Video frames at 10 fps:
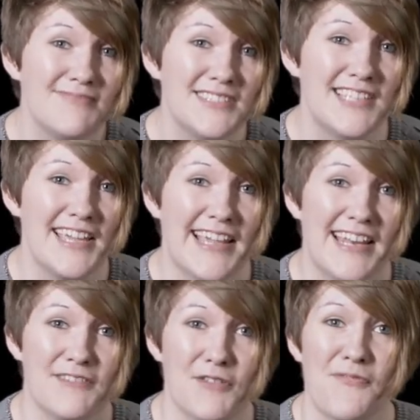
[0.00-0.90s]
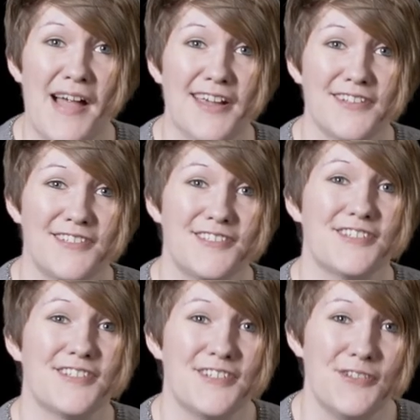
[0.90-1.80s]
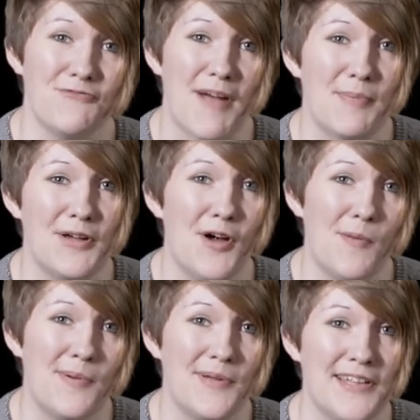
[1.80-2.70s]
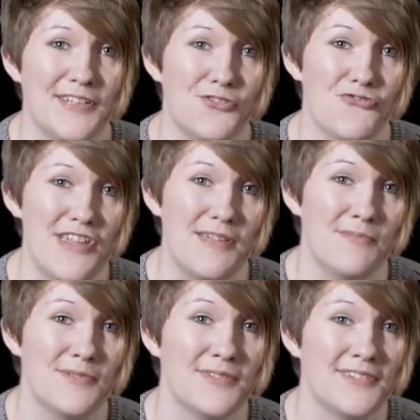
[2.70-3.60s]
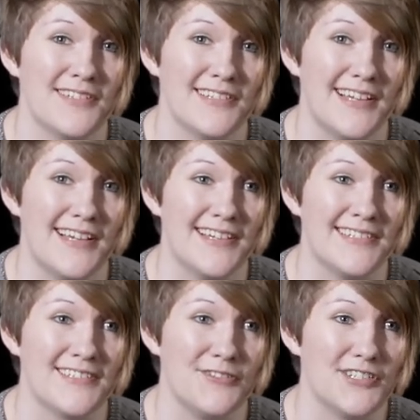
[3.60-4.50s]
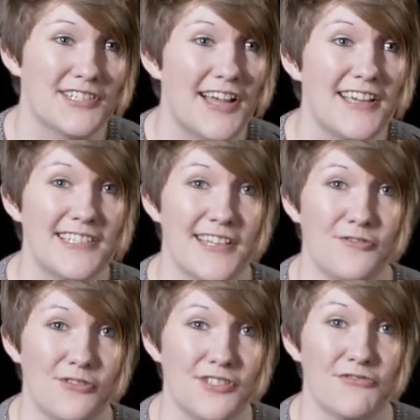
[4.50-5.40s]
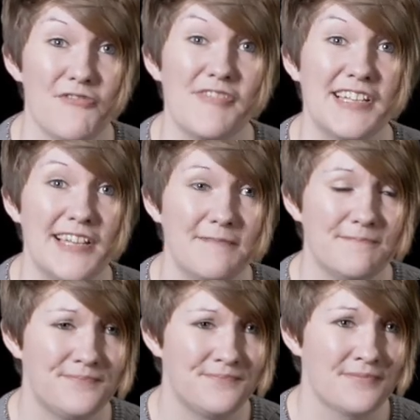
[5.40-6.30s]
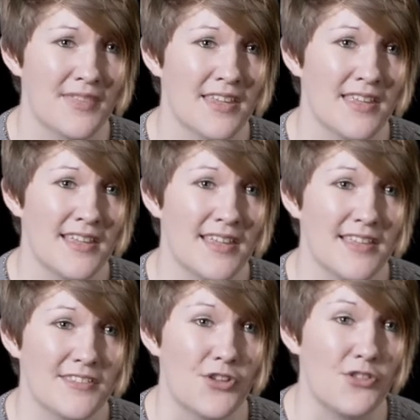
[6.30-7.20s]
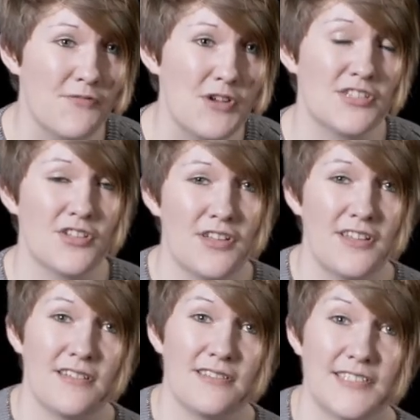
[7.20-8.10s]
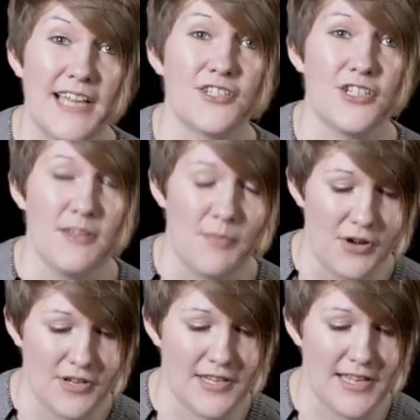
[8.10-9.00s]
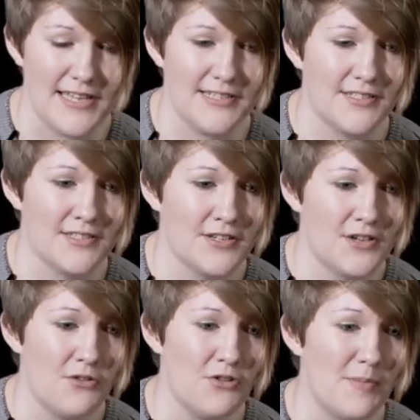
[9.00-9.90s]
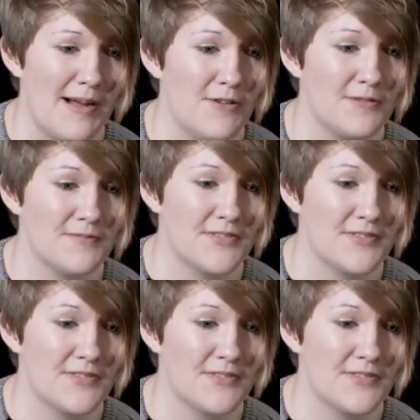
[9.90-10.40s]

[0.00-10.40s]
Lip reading: saying any of the facts. You wrap it up in a dream. You disguise it in order to reveal it. So the first section of the book is all about